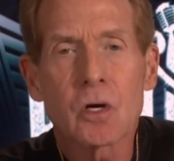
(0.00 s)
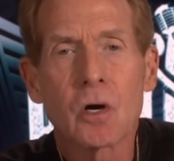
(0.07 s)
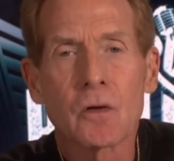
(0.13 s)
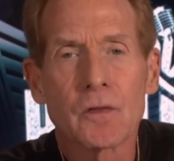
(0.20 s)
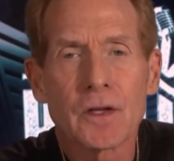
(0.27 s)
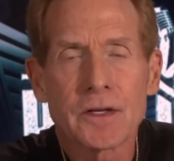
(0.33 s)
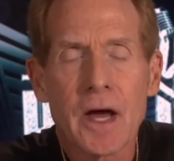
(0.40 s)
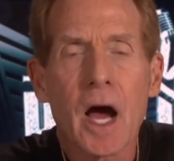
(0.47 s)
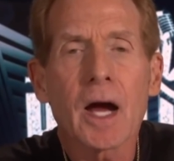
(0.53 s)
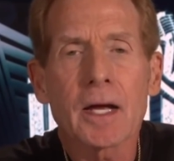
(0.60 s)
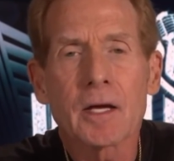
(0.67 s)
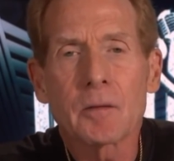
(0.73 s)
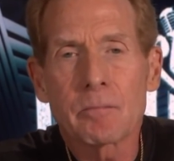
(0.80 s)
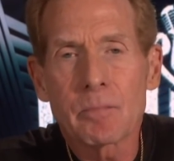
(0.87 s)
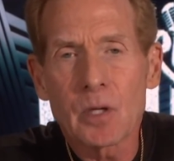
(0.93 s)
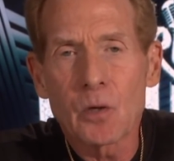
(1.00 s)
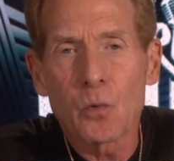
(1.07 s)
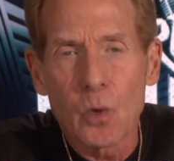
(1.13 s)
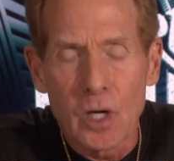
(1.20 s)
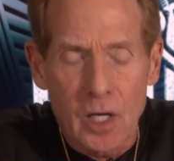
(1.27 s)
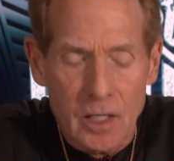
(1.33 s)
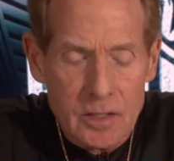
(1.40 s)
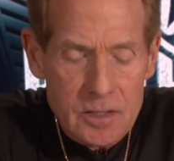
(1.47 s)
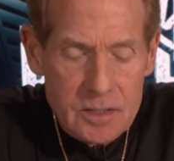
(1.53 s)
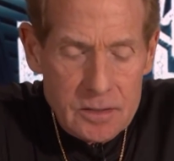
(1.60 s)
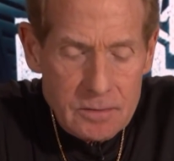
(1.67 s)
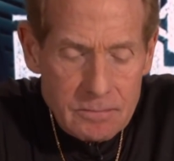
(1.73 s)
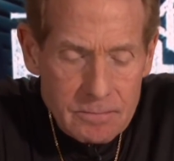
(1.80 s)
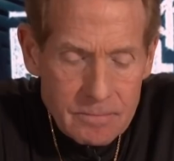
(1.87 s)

on the docket, but it was.